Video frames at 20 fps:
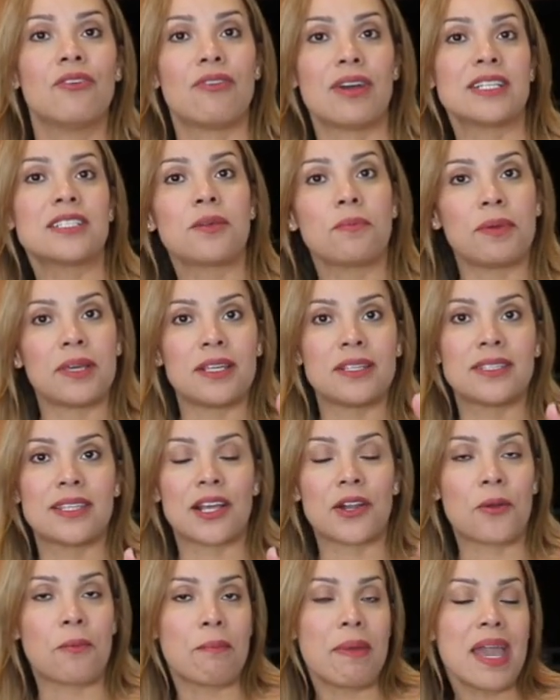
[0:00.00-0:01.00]
recipes
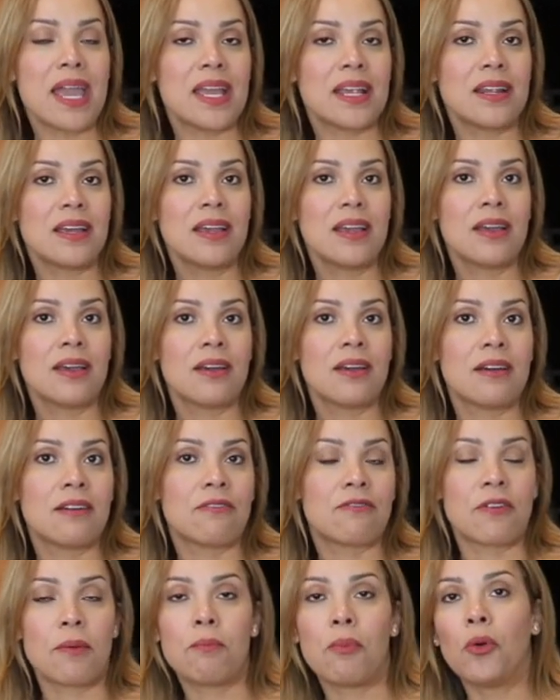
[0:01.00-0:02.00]
that are made
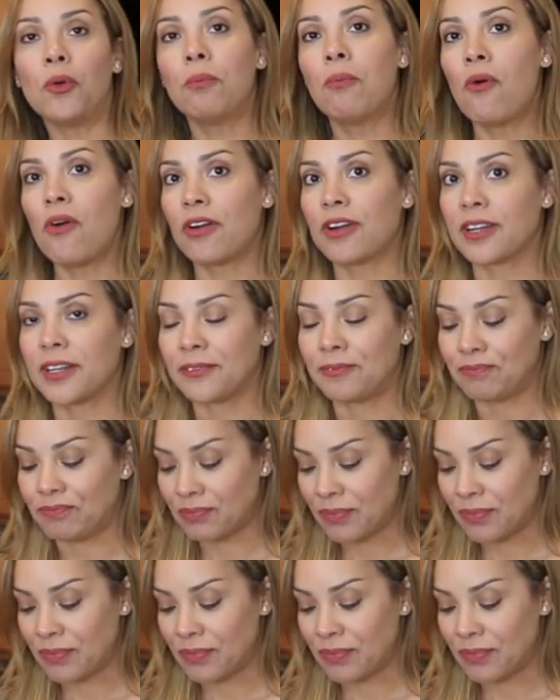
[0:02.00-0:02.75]
from pulled pork.